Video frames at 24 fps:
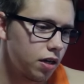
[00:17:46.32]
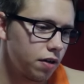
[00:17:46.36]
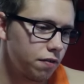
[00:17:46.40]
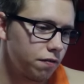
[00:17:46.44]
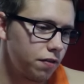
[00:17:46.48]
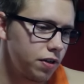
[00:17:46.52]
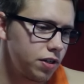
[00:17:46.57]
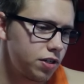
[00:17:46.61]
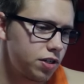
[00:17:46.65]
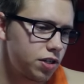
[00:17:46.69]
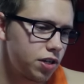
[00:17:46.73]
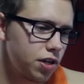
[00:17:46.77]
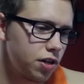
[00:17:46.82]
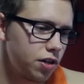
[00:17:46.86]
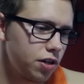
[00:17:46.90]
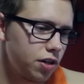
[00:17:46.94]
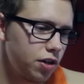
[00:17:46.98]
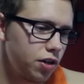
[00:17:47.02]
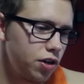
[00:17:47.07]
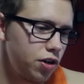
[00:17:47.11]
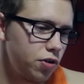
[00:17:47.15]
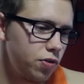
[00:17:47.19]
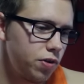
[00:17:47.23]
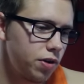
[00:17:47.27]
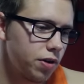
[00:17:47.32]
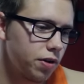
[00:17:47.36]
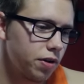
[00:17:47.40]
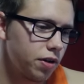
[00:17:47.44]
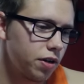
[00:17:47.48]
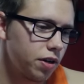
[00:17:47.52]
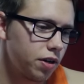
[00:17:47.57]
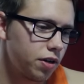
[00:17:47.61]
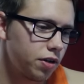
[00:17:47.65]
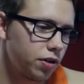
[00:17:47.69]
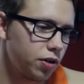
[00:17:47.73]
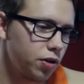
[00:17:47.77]
Vincent
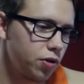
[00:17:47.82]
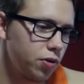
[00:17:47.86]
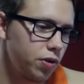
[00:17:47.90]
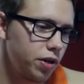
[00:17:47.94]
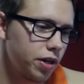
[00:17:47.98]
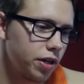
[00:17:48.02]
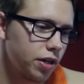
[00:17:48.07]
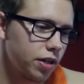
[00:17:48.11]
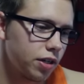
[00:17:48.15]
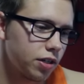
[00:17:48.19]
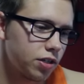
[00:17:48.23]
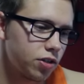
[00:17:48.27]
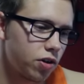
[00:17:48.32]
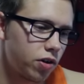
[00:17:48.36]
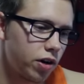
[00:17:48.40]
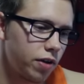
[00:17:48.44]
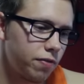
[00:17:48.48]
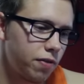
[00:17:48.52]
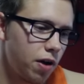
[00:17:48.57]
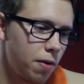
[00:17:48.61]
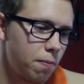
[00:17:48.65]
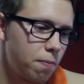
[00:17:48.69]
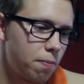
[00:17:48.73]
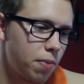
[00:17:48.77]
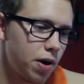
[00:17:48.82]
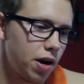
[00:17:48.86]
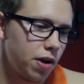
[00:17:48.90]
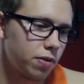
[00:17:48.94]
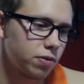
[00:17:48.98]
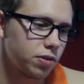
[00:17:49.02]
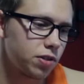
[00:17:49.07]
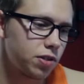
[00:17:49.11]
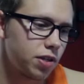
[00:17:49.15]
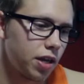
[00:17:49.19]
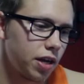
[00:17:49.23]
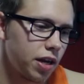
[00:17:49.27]
Nguyen, sorry if I
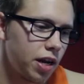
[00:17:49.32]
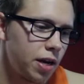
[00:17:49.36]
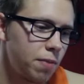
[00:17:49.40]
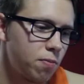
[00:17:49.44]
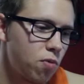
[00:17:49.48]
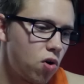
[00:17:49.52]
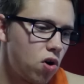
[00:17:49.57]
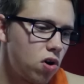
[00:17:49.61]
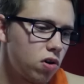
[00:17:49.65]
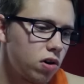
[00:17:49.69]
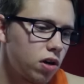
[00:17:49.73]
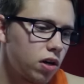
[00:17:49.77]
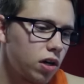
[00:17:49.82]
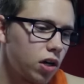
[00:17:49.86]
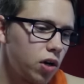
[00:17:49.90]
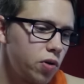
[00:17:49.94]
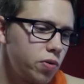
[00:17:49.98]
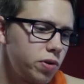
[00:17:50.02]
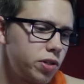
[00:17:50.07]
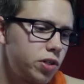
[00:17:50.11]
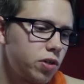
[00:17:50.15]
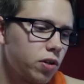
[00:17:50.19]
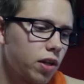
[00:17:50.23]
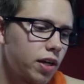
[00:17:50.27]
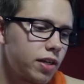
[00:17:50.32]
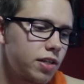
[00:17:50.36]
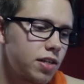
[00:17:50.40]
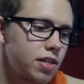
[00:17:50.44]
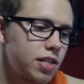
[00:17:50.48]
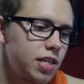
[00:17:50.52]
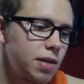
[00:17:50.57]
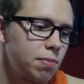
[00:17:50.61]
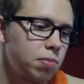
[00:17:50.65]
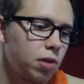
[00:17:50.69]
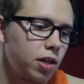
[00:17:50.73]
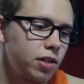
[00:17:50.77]
pronounced that name wrong. Who would you like to
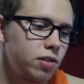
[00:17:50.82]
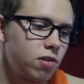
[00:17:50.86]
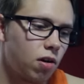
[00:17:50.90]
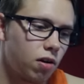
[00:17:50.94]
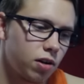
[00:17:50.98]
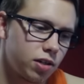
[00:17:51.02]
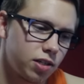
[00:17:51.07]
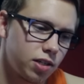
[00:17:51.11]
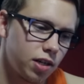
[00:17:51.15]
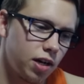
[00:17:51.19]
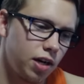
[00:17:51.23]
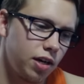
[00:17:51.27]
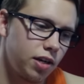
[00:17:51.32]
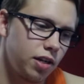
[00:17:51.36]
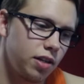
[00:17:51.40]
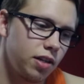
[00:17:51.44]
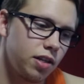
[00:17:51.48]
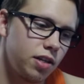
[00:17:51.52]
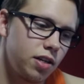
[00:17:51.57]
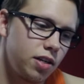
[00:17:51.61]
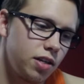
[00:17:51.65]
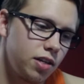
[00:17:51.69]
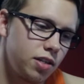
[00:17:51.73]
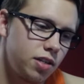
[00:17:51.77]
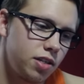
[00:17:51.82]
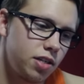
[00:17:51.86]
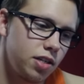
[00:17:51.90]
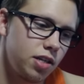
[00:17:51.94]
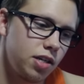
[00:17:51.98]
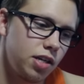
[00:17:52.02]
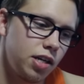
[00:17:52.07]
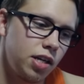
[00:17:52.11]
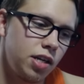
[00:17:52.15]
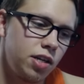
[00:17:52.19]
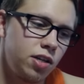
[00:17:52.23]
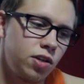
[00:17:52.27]
see play Darkseid in the
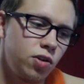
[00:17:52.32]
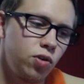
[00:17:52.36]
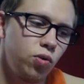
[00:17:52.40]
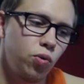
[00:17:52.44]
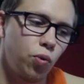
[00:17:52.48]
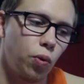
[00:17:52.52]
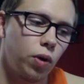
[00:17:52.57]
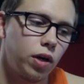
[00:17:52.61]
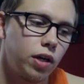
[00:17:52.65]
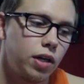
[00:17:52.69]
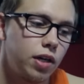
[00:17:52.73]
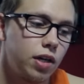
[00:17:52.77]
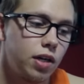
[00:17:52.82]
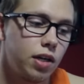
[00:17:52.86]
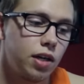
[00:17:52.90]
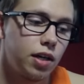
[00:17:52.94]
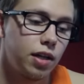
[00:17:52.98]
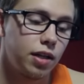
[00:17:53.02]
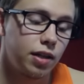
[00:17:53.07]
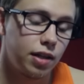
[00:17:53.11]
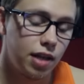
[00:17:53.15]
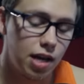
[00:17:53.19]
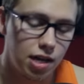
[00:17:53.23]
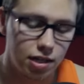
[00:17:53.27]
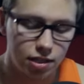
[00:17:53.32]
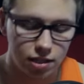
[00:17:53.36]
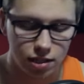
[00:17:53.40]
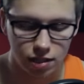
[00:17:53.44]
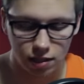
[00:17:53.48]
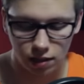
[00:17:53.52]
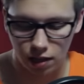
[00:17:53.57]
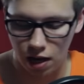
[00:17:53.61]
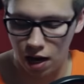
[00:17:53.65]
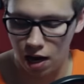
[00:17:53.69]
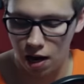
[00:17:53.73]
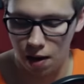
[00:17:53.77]
DCEU?
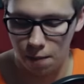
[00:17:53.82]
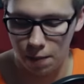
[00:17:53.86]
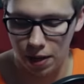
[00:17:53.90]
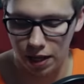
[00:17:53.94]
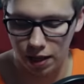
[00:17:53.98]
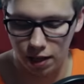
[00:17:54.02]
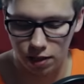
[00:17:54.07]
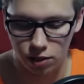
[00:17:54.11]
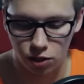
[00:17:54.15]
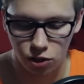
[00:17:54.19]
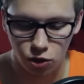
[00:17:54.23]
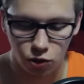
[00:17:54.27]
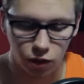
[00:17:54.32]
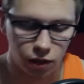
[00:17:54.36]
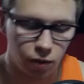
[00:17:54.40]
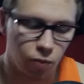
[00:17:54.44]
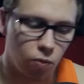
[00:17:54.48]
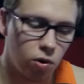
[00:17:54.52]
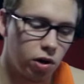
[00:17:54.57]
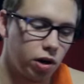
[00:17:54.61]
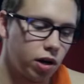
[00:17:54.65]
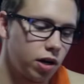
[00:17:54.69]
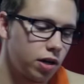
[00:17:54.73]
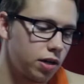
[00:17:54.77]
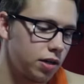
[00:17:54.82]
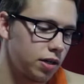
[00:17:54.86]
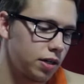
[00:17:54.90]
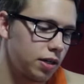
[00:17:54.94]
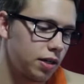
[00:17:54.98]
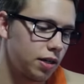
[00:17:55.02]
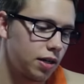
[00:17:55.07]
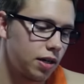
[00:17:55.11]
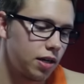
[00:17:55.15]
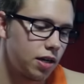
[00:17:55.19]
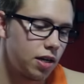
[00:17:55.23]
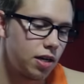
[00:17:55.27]
That's a tricky one.
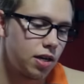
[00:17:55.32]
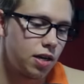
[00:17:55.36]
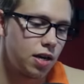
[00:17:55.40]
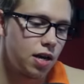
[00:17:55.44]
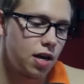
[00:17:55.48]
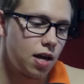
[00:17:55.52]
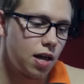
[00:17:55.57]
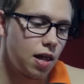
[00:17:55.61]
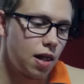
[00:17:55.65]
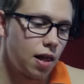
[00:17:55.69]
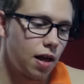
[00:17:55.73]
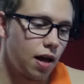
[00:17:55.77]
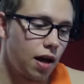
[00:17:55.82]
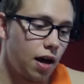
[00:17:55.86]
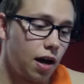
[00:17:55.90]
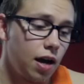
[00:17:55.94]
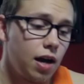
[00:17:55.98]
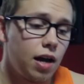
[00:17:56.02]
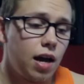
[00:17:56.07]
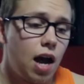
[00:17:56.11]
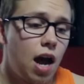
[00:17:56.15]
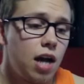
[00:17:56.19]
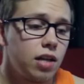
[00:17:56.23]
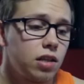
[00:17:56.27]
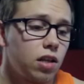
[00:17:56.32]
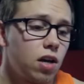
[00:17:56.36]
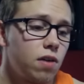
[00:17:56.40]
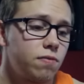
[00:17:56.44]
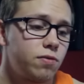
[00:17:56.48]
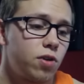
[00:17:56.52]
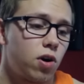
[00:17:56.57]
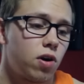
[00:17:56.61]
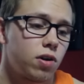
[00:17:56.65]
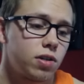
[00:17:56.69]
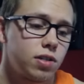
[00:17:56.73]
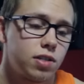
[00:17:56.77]
I
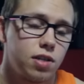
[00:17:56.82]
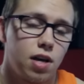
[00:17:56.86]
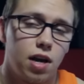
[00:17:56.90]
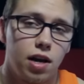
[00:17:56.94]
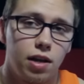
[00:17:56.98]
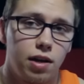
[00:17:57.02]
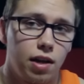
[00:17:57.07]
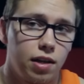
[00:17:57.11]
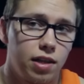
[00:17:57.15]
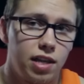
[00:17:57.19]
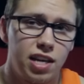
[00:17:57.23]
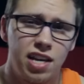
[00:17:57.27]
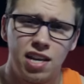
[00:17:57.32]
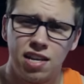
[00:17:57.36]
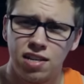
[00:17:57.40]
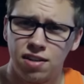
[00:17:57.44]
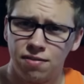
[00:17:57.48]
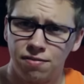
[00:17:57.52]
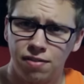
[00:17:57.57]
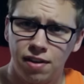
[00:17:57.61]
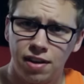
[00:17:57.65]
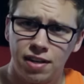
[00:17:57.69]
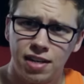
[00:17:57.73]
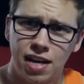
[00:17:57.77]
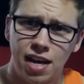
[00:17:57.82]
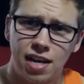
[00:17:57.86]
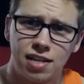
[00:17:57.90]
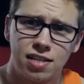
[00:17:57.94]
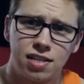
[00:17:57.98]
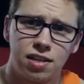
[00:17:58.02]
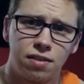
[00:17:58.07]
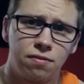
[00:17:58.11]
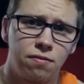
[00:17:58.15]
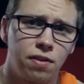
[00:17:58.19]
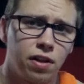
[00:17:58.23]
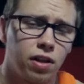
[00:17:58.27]
love Darkseid. I think he's a
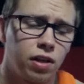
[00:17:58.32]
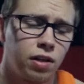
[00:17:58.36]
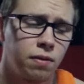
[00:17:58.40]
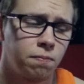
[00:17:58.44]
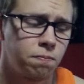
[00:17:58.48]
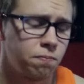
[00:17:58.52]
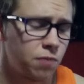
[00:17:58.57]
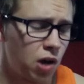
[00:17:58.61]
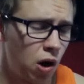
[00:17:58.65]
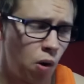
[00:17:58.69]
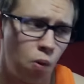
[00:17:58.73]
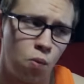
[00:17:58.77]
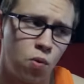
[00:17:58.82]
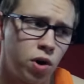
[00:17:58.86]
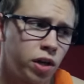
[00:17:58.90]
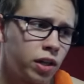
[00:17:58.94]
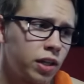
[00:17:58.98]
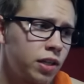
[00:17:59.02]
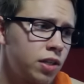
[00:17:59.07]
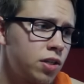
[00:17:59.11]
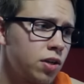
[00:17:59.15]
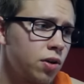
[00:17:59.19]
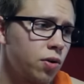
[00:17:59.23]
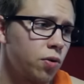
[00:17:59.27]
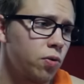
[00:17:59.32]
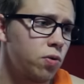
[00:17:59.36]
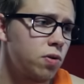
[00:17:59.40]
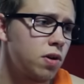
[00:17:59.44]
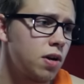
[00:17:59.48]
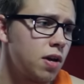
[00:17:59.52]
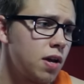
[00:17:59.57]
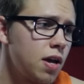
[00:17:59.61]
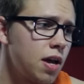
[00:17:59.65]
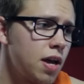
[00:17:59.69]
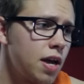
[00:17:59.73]
fantastic villain. I really do.